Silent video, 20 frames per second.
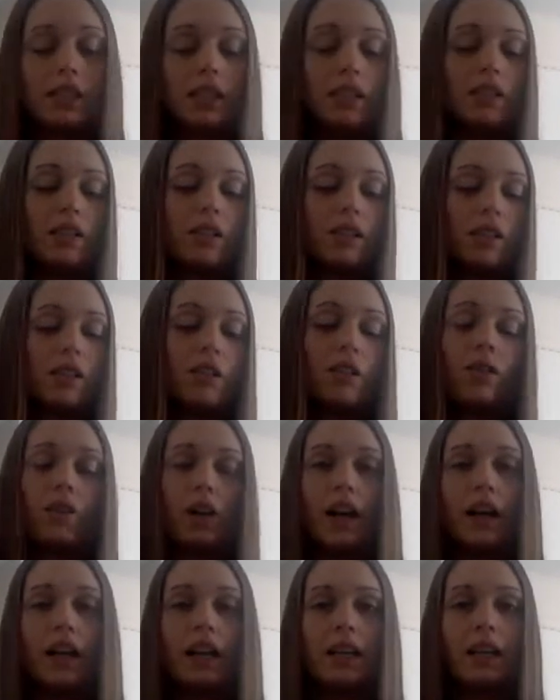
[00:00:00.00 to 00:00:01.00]
So if
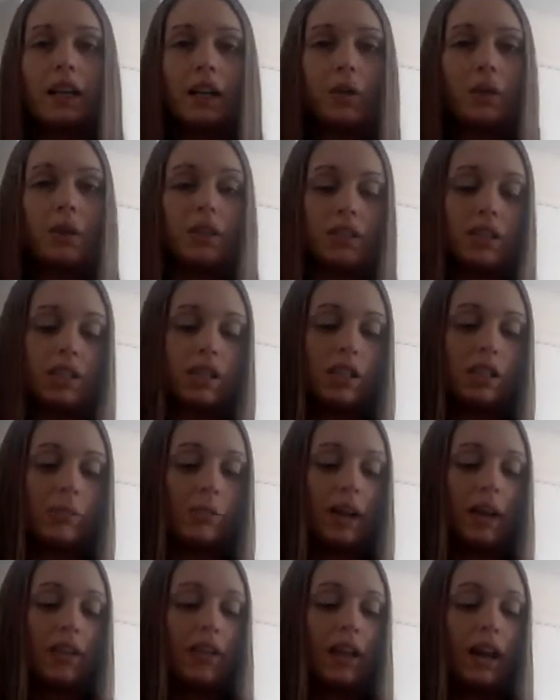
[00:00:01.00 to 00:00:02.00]
y'all had any questions
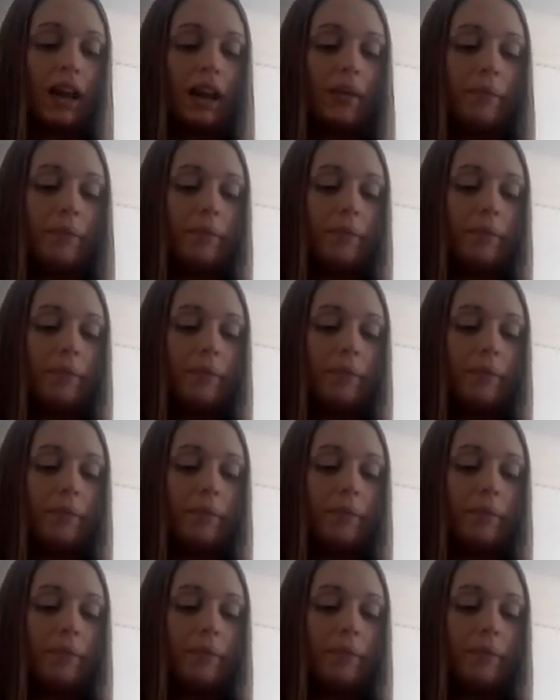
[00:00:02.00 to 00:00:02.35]
about that.